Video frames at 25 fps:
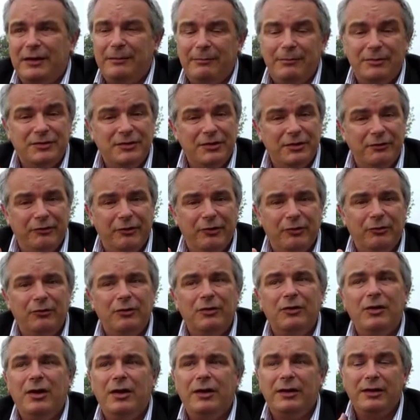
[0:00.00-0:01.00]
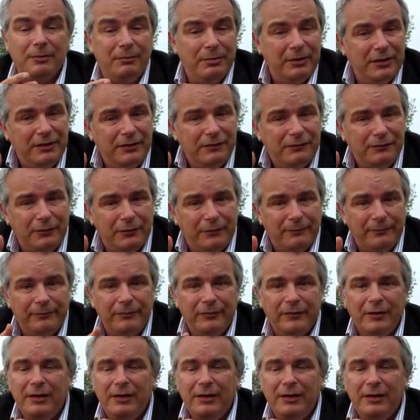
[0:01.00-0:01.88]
that material can be different.